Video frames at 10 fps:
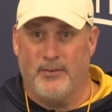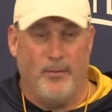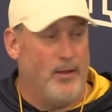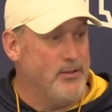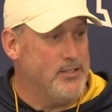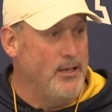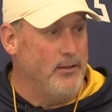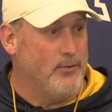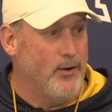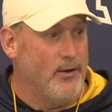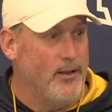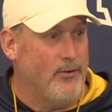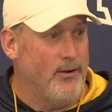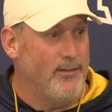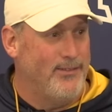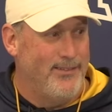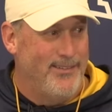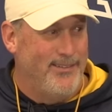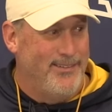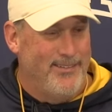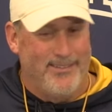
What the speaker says: Seemed like a genius right now, right?